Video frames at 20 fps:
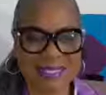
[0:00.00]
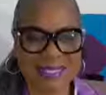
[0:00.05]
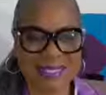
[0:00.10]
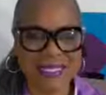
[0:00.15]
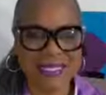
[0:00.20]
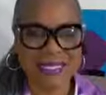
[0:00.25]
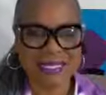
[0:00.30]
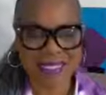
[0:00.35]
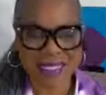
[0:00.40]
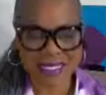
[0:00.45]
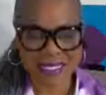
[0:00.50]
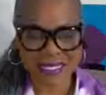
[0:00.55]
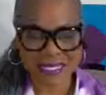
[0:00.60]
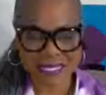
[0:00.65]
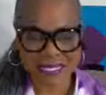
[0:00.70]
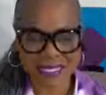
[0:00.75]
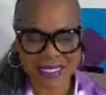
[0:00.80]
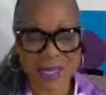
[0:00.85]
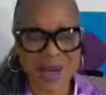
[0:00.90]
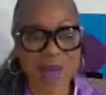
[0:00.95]
This
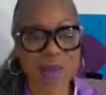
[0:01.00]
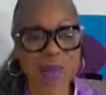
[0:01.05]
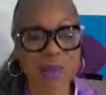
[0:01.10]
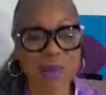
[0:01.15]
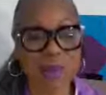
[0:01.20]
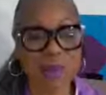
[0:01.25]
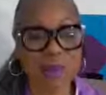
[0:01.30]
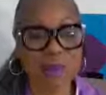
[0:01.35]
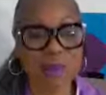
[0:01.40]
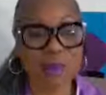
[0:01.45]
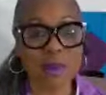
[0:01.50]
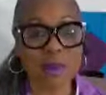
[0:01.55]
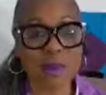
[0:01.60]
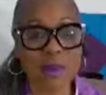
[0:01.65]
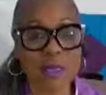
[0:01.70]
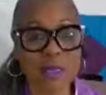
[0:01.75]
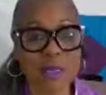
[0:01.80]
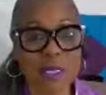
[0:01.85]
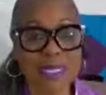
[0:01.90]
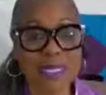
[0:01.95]
is Coach Barbara
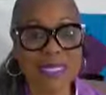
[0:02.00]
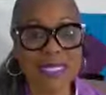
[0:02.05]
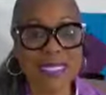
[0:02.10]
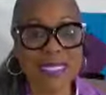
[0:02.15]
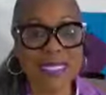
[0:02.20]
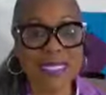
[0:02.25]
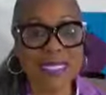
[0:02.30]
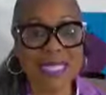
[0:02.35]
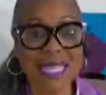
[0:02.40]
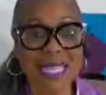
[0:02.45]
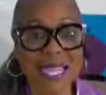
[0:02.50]
Perkins,